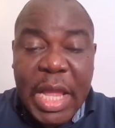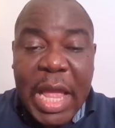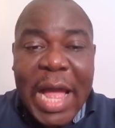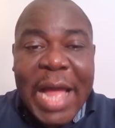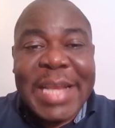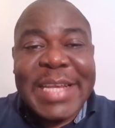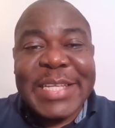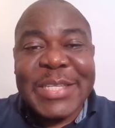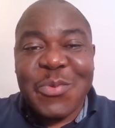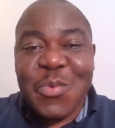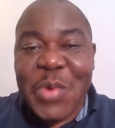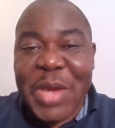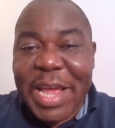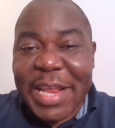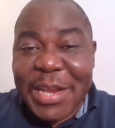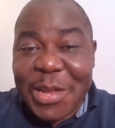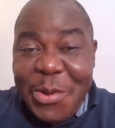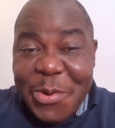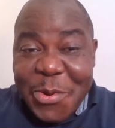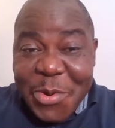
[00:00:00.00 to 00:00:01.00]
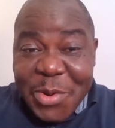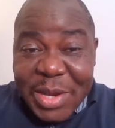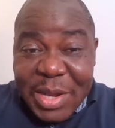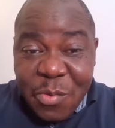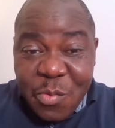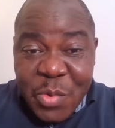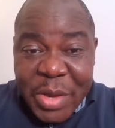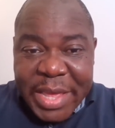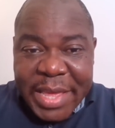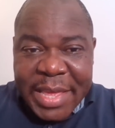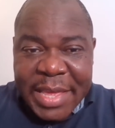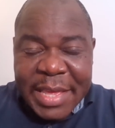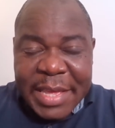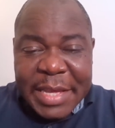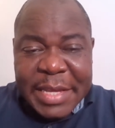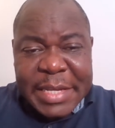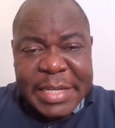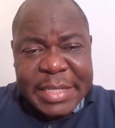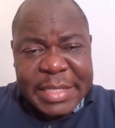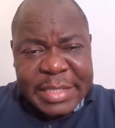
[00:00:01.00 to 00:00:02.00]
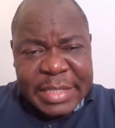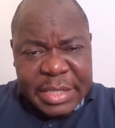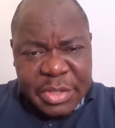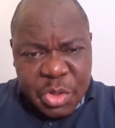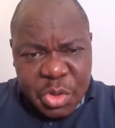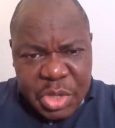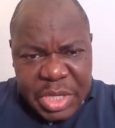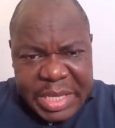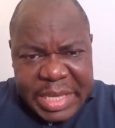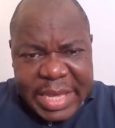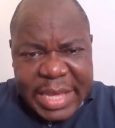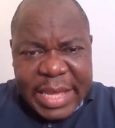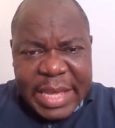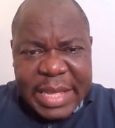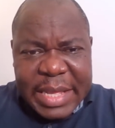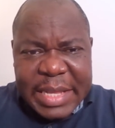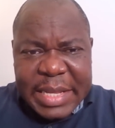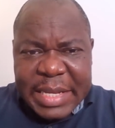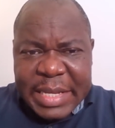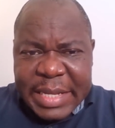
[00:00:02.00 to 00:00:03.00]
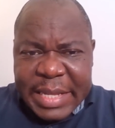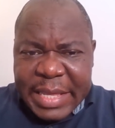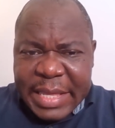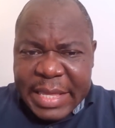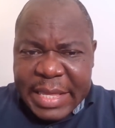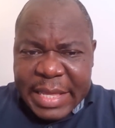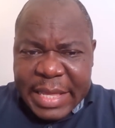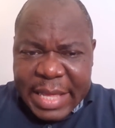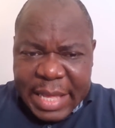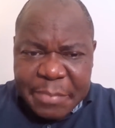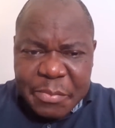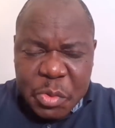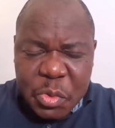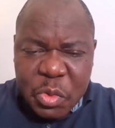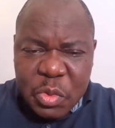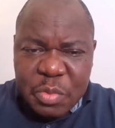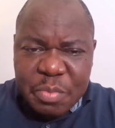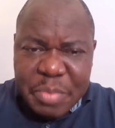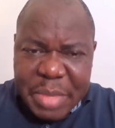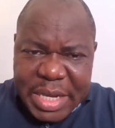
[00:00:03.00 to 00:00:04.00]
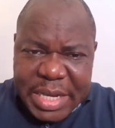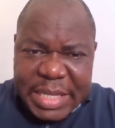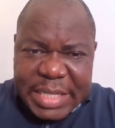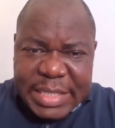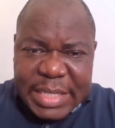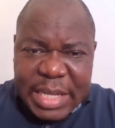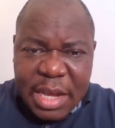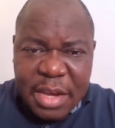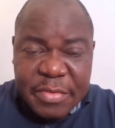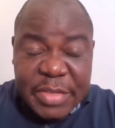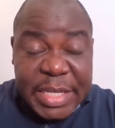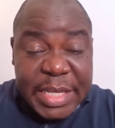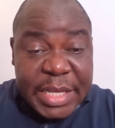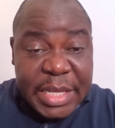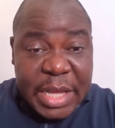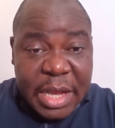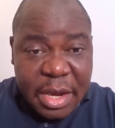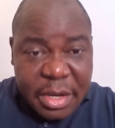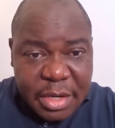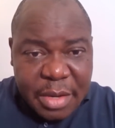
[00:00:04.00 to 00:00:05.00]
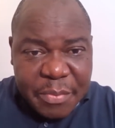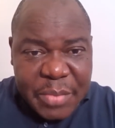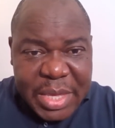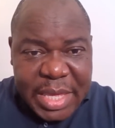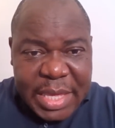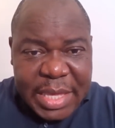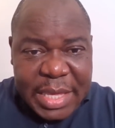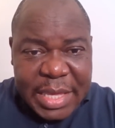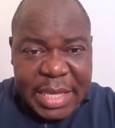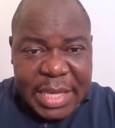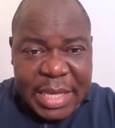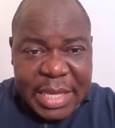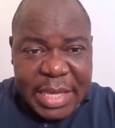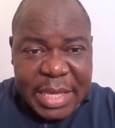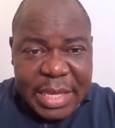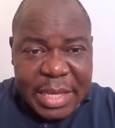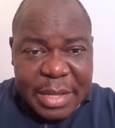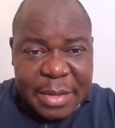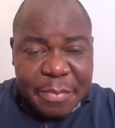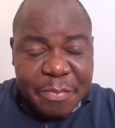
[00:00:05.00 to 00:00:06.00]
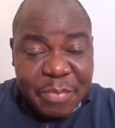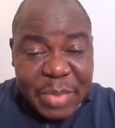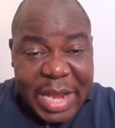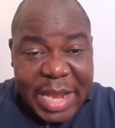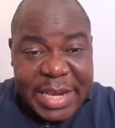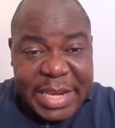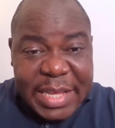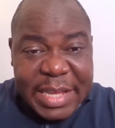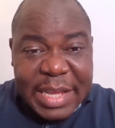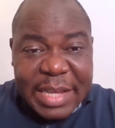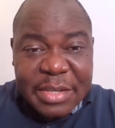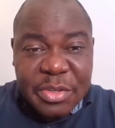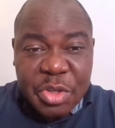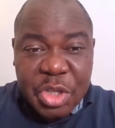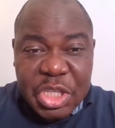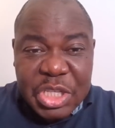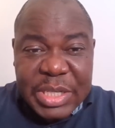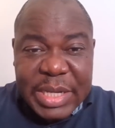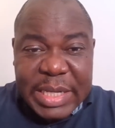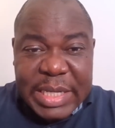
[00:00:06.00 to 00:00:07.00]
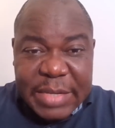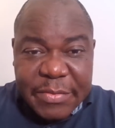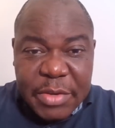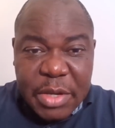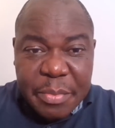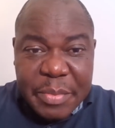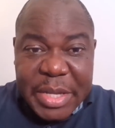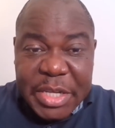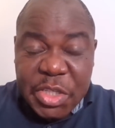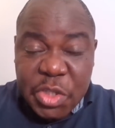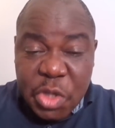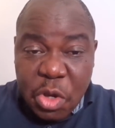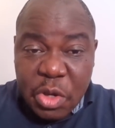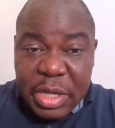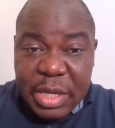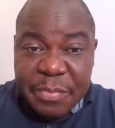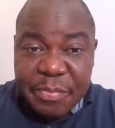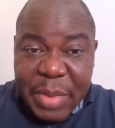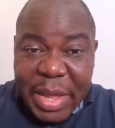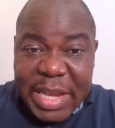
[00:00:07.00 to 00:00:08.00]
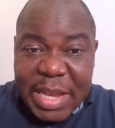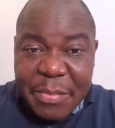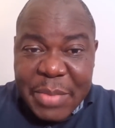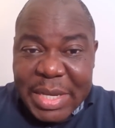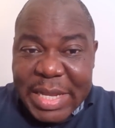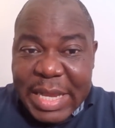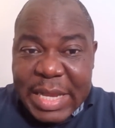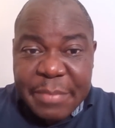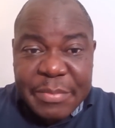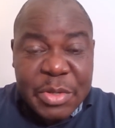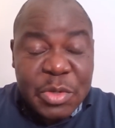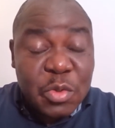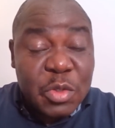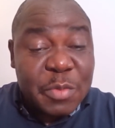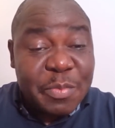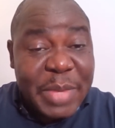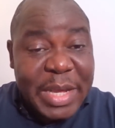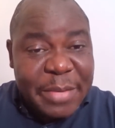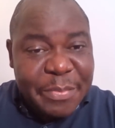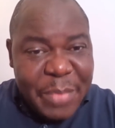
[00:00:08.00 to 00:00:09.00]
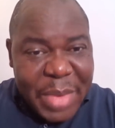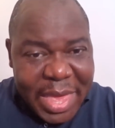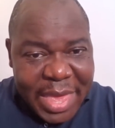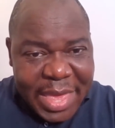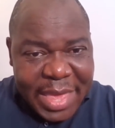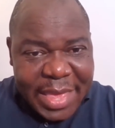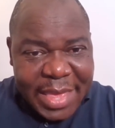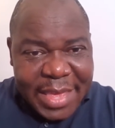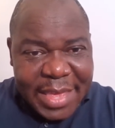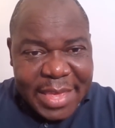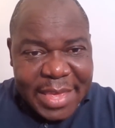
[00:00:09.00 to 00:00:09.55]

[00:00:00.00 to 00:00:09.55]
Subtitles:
At least we are now all aware. Did you hear the Cameroon Minister of the Economy, Planning and Regional Development talk in Parliament, Alamin Usman May?